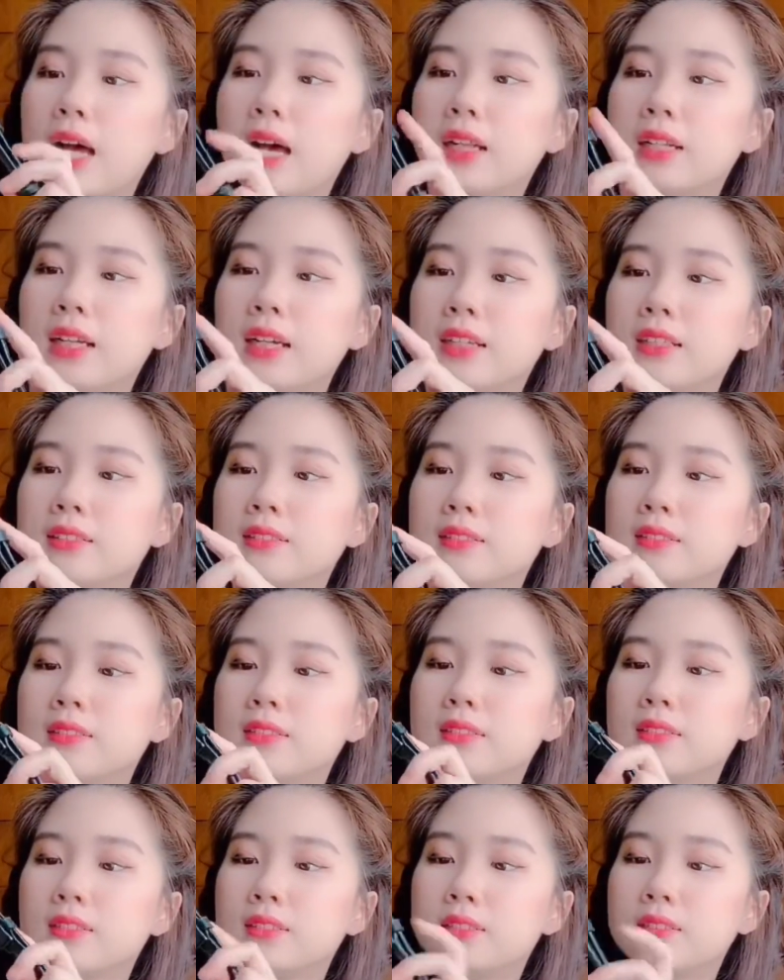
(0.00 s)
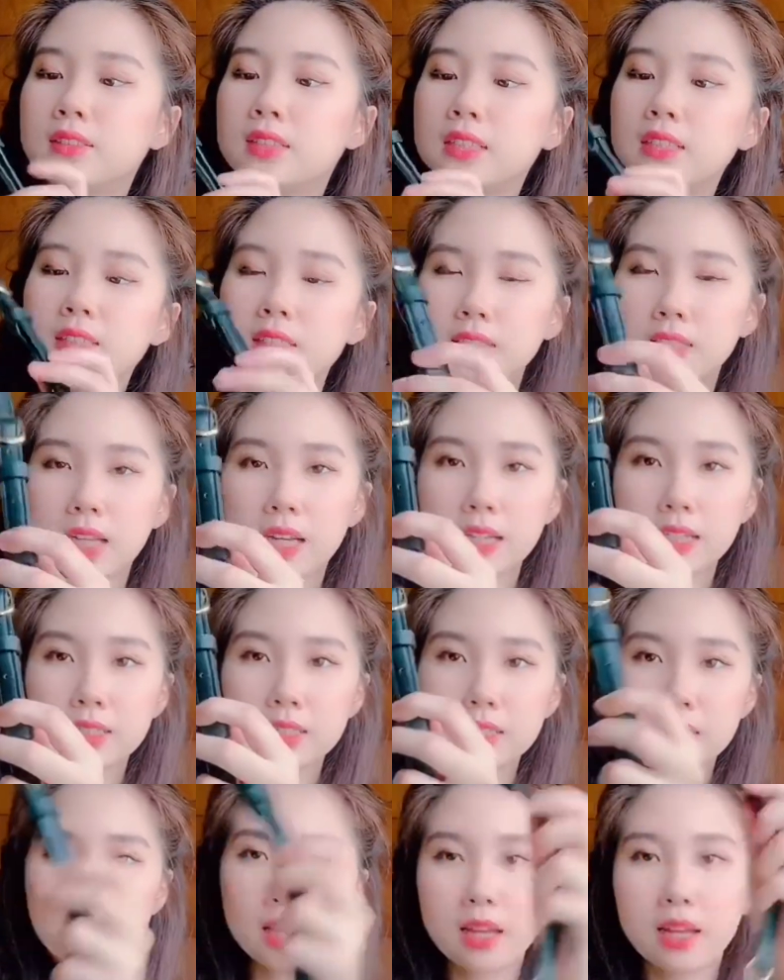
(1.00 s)
are like this size
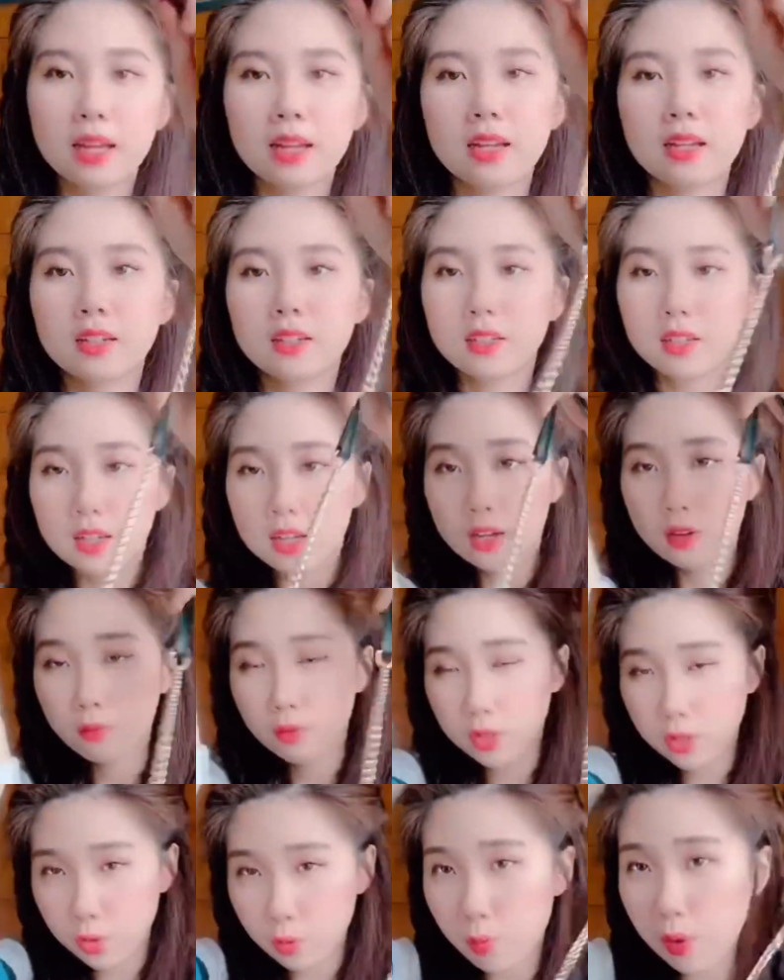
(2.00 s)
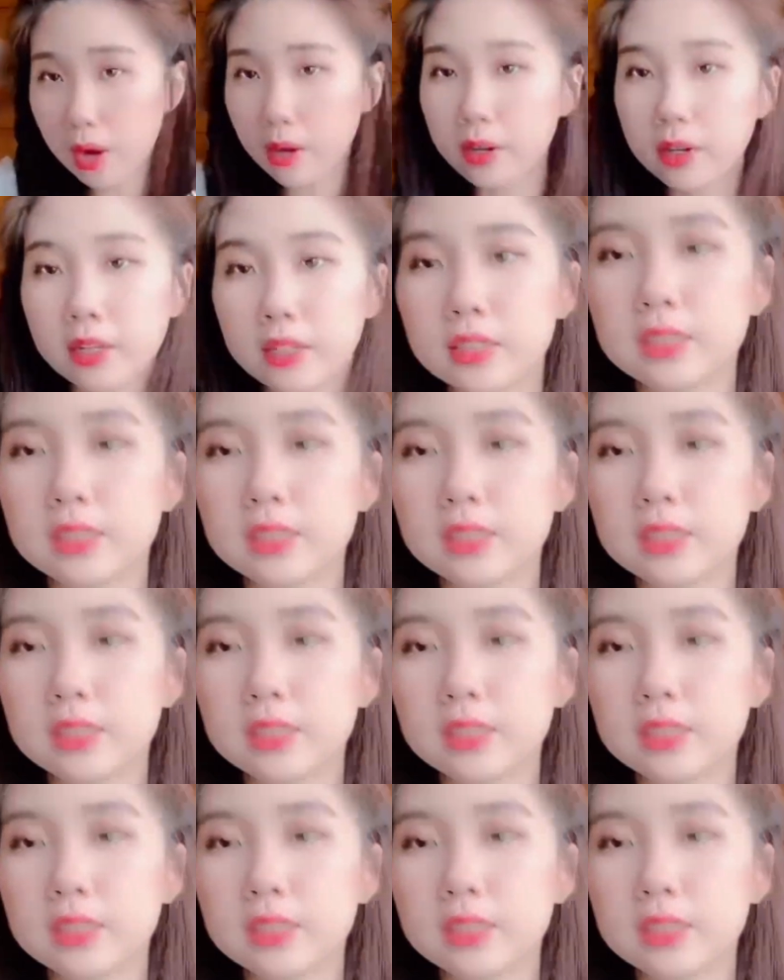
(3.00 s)
and when you wear it